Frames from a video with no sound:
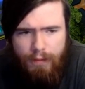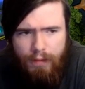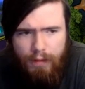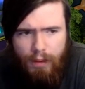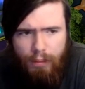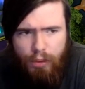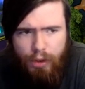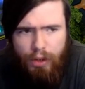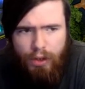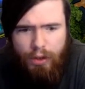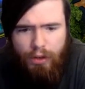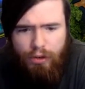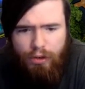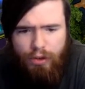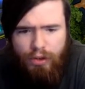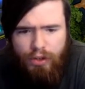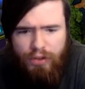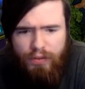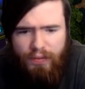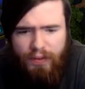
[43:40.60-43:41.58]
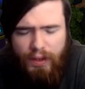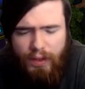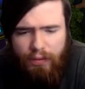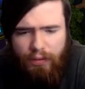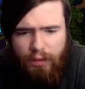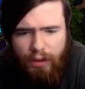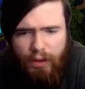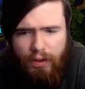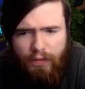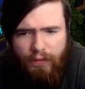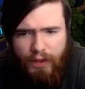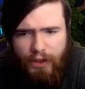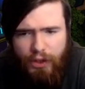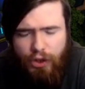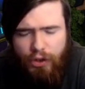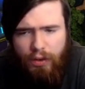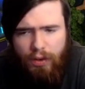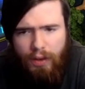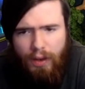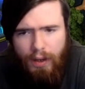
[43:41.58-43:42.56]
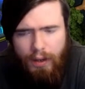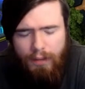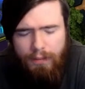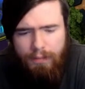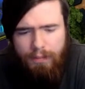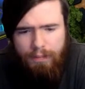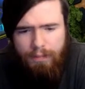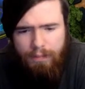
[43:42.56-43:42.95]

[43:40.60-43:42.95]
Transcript: Then we're gonna use Fateful Adventure then.